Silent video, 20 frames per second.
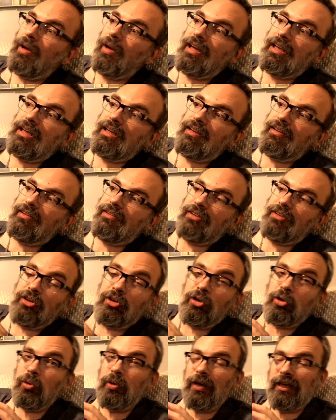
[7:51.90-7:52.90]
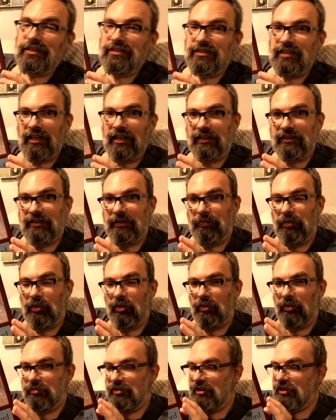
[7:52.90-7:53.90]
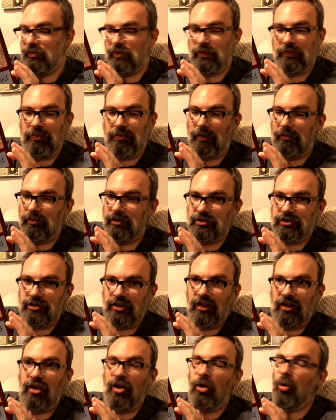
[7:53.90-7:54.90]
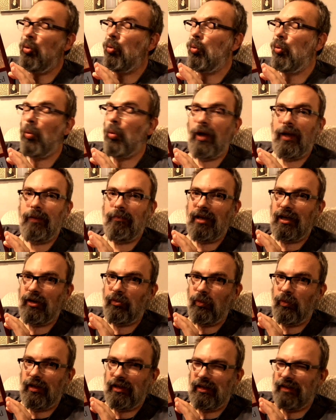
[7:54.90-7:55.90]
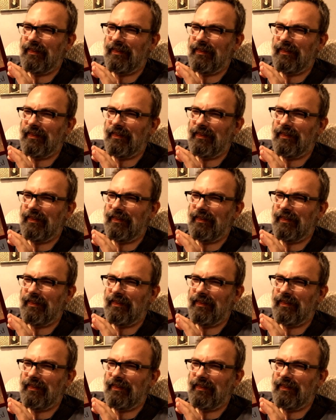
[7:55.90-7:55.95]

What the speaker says: Way It Is, New and Selected Poems. This was published way back when.